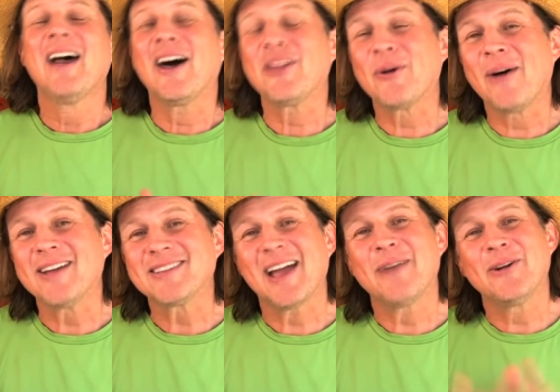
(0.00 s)

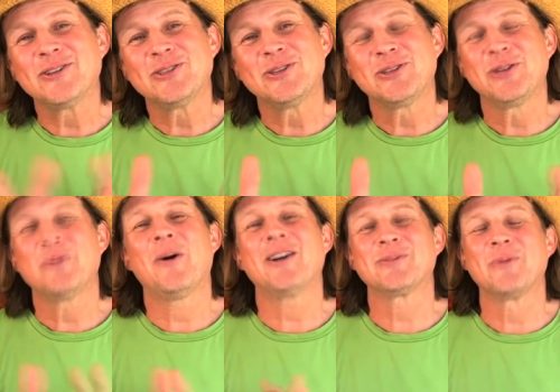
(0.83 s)
Otherwise, I want you to
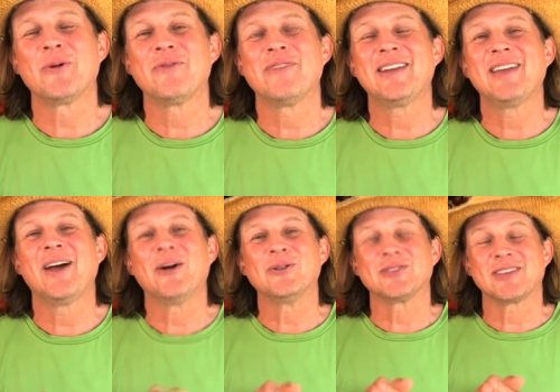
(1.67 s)
watch more
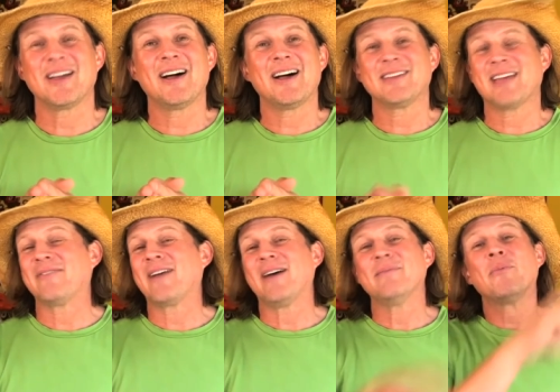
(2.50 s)
videos. Uh,
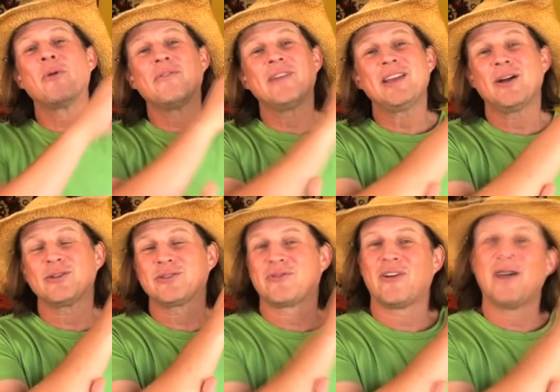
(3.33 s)
I've got more
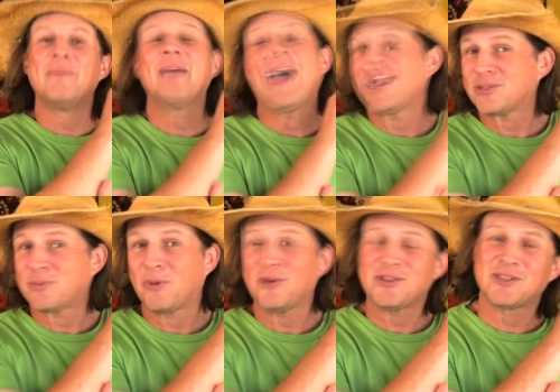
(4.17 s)
videos from
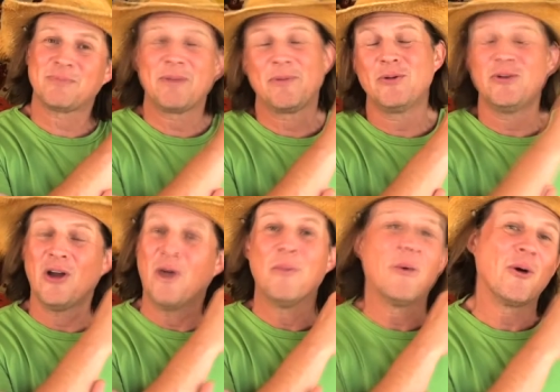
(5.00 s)
experts, people who
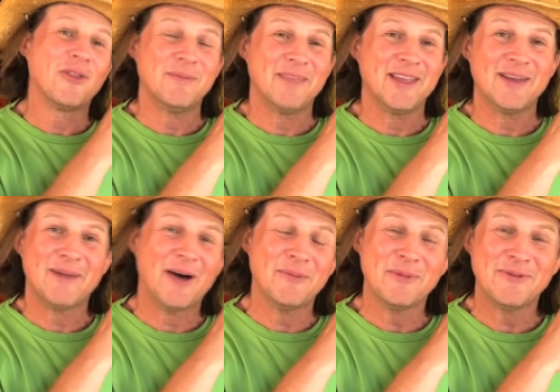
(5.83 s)
know more than me
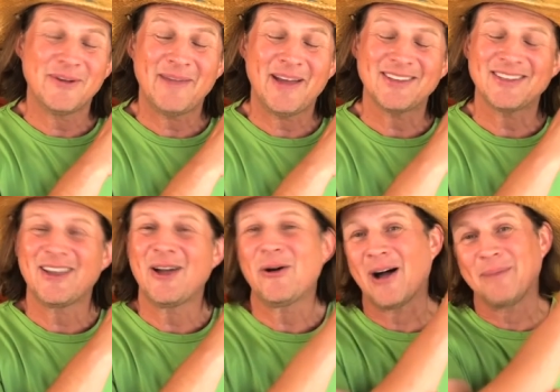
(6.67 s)
about moving to
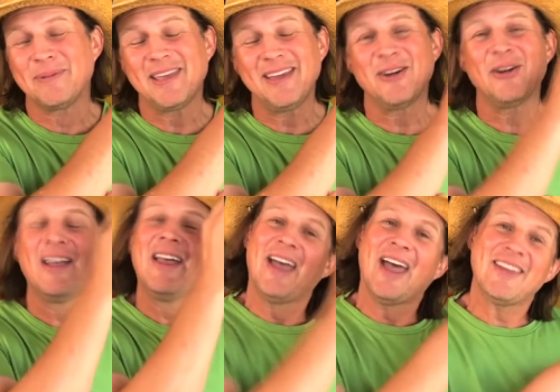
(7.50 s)
Mexico up here.
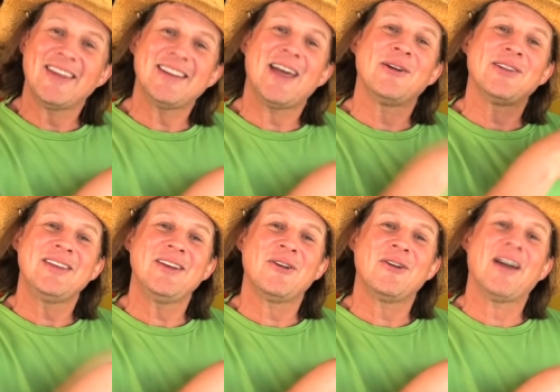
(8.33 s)
And then down
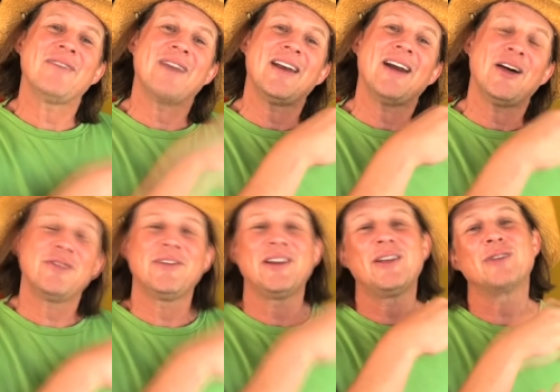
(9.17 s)
here, I've got
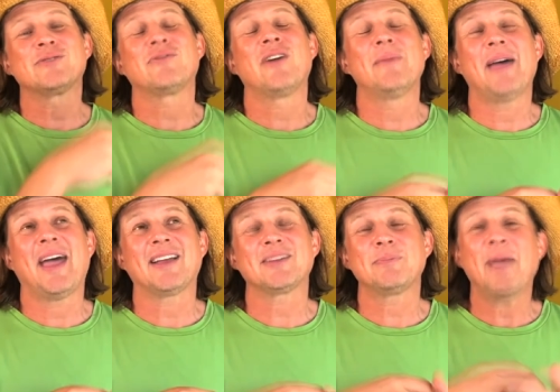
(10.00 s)
other videos from
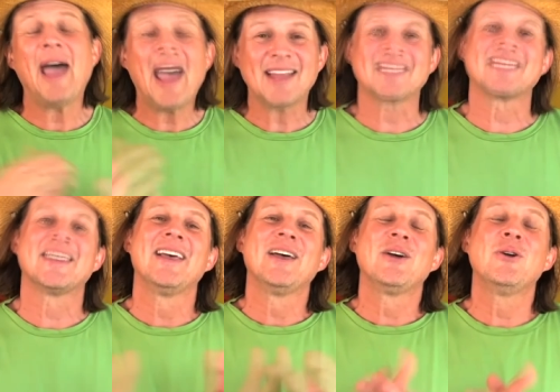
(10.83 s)
expats
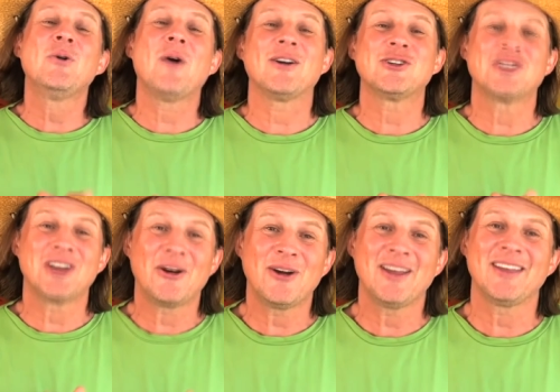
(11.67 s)
who are
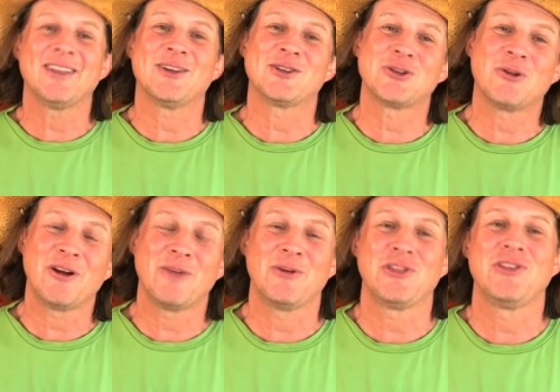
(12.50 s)
sharing their
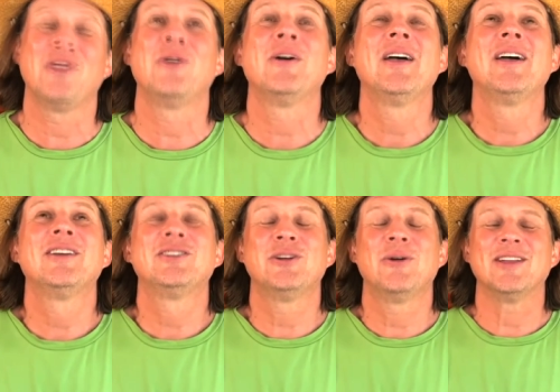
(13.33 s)
story with you
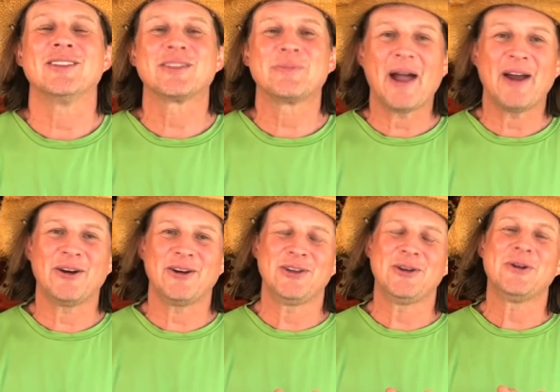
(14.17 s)
to
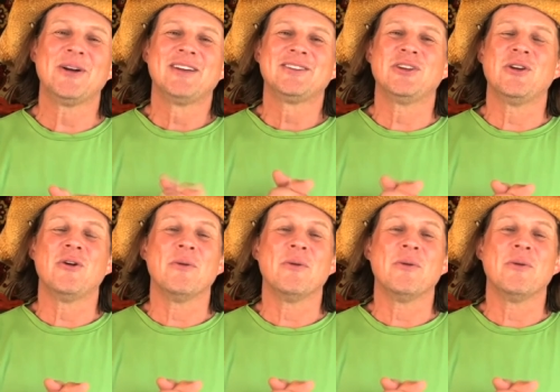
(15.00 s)
inspire you to